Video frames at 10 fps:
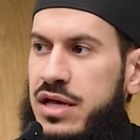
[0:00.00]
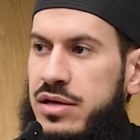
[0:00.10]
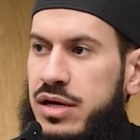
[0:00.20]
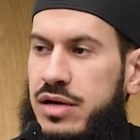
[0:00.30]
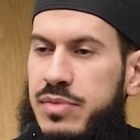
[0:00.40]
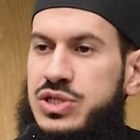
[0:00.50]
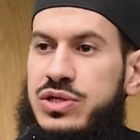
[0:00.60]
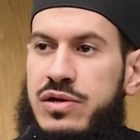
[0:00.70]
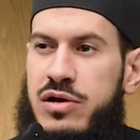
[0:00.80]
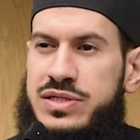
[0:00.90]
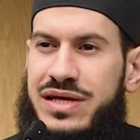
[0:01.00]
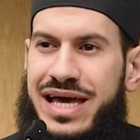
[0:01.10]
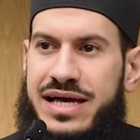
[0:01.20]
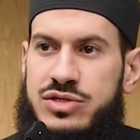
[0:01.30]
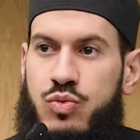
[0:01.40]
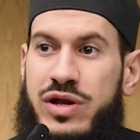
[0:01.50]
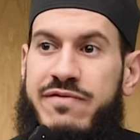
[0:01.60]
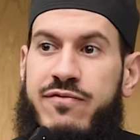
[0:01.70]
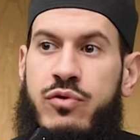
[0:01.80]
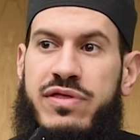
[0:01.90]
Masjid al-Aqsa has
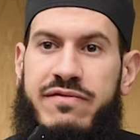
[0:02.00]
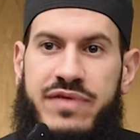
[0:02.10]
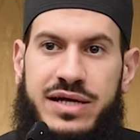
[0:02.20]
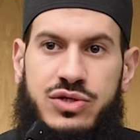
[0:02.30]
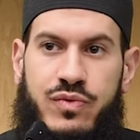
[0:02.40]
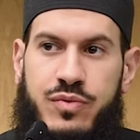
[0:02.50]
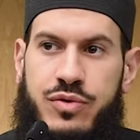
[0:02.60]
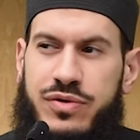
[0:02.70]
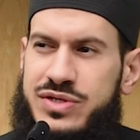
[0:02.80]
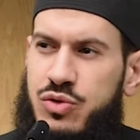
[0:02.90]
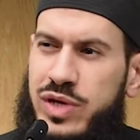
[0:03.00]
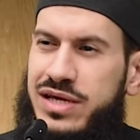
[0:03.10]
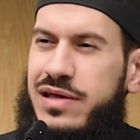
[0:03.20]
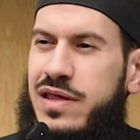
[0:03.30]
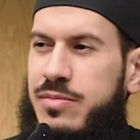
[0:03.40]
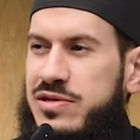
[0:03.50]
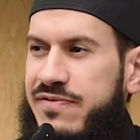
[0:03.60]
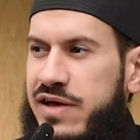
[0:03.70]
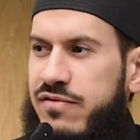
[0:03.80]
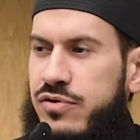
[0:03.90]
1/4 of that reward. There's a weak hadith about
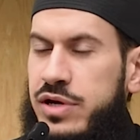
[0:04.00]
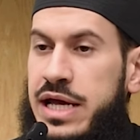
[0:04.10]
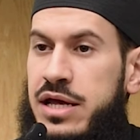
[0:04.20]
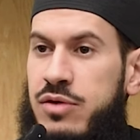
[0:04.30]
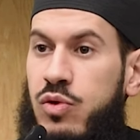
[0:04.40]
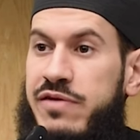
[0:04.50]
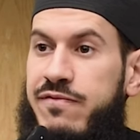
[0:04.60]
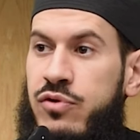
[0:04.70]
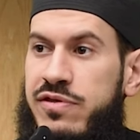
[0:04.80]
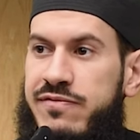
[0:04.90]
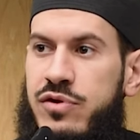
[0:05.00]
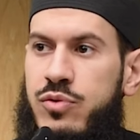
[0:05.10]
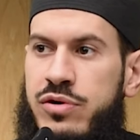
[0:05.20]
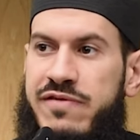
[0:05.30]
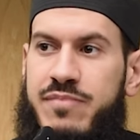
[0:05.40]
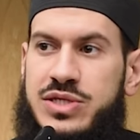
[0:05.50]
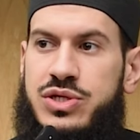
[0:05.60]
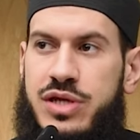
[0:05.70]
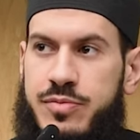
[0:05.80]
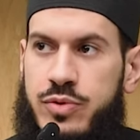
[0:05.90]
500, 1/4 of the reward of
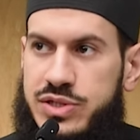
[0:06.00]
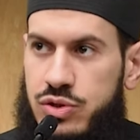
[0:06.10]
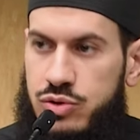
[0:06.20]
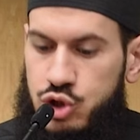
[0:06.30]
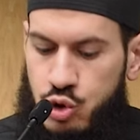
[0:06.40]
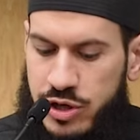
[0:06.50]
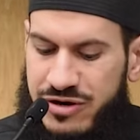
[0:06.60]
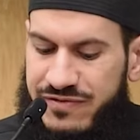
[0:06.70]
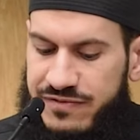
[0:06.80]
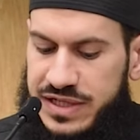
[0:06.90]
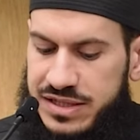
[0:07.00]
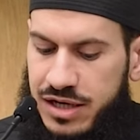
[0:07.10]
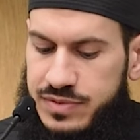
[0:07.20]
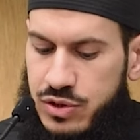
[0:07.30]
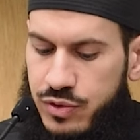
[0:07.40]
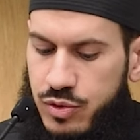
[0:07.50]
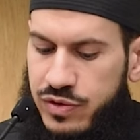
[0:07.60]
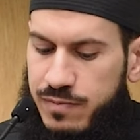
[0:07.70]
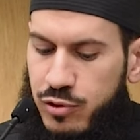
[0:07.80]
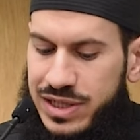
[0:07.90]
Masjid al-Nabawi. So 250 times the reward.
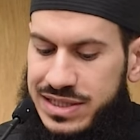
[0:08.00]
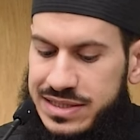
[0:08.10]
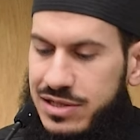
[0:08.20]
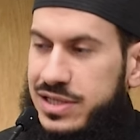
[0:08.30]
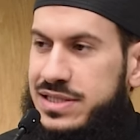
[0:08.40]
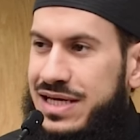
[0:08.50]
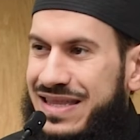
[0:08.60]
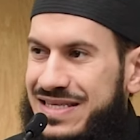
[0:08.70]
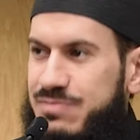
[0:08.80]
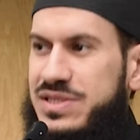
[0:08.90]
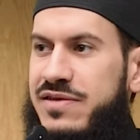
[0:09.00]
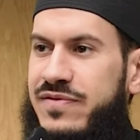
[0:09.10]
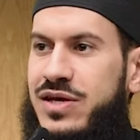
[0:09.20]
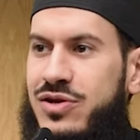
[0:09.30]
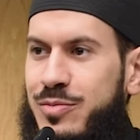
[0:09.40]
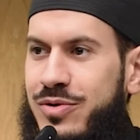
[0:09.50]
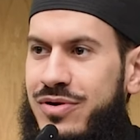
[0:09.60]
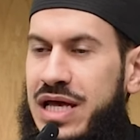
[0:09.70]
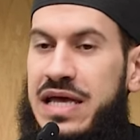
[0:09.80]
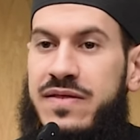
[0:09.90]
The point is not the specific number.
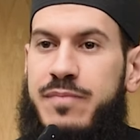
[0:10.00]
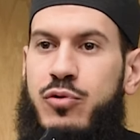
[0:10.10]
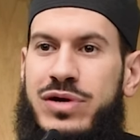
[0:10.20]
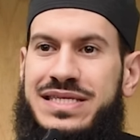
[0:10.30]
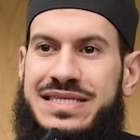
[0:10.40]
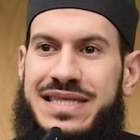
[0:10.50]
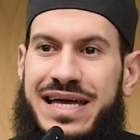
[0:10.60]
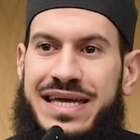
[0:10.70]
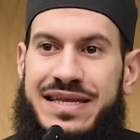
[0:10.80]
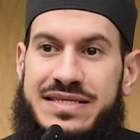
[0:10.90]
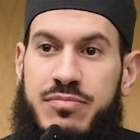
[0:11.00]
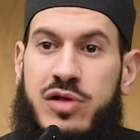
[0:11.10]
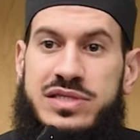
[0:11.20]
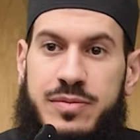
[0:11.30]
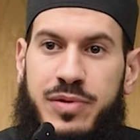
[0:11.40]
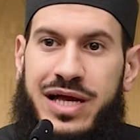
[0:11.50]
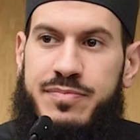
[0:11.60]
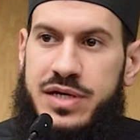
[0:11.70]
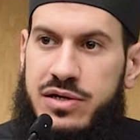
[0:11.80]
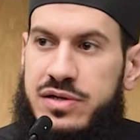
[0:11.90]
The point is that it is multiplied
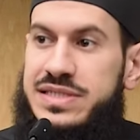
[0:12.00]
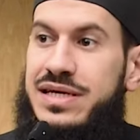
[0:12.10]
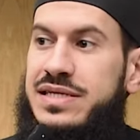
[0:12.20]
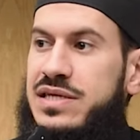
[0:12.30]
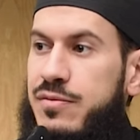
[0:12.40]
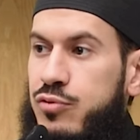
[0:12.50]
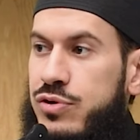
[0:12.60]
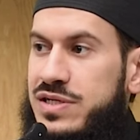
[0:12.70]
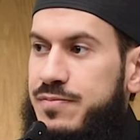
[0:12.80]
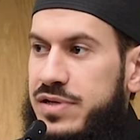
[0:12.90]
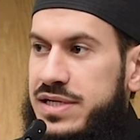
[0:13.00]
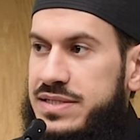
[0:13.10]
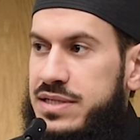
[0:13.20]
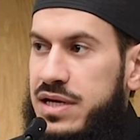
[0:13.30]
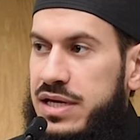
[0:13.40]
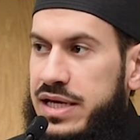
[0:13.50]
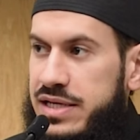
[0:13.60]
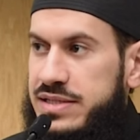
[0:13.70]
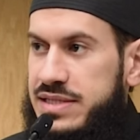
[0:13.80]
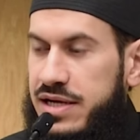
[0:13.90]
because it is an important place in
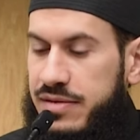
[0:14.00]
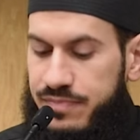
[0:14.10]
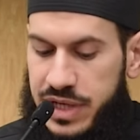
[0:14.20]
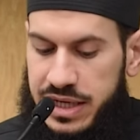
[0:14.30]
Islam.